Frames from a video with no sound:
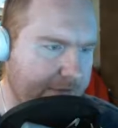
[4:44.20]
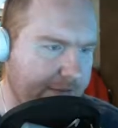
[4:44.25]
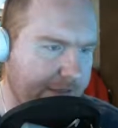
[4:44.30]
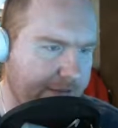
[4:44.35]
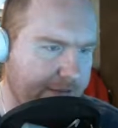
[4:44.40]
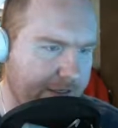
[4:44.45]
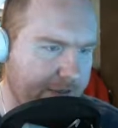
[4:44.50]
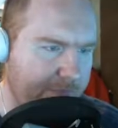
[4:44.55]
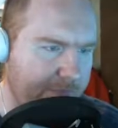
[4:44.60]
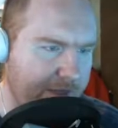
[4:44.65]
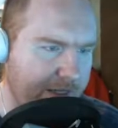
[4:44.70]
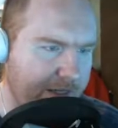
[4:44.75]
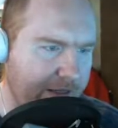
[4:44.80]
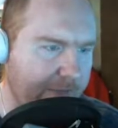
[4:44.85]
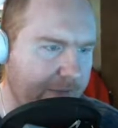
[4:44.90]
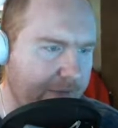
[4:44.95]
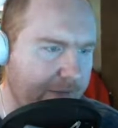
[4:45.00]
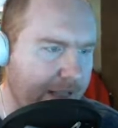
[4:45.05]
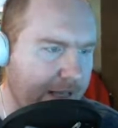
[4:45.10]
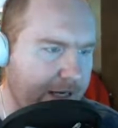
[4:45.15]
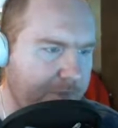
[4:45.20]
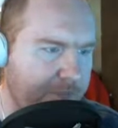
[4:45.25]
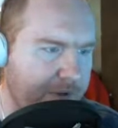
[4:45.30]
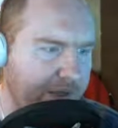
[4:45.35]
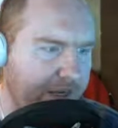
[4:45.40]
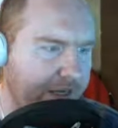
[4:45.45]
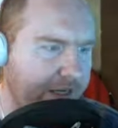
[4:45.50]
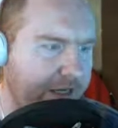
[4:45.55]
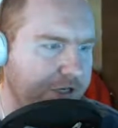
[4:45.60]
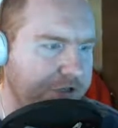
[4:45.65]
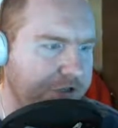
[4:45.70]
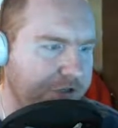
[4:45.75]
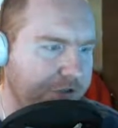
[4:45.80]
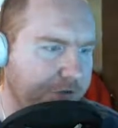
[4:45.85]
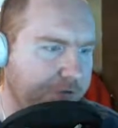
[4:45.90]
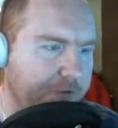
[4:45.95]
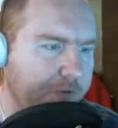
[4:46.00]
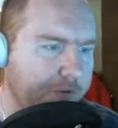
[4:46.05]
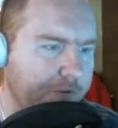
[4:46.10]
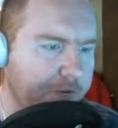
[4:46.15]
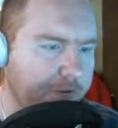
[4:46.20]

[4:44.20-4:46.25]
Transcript: it's gonna be that could be an issue.